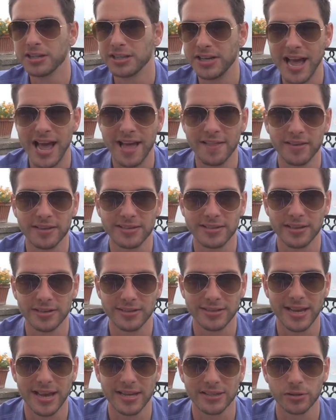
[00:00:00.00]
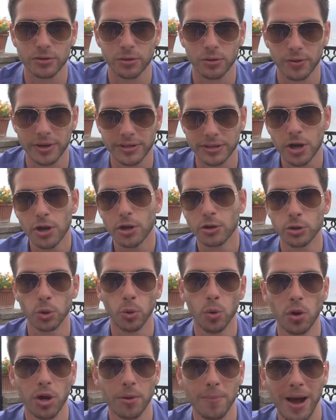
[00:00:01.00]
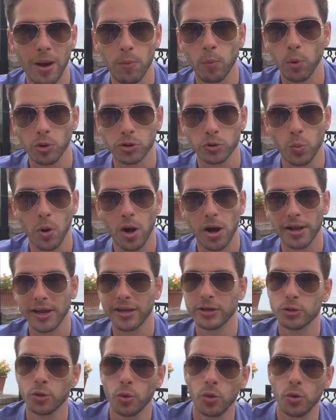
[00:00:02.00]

share their success stories, talk about what's working,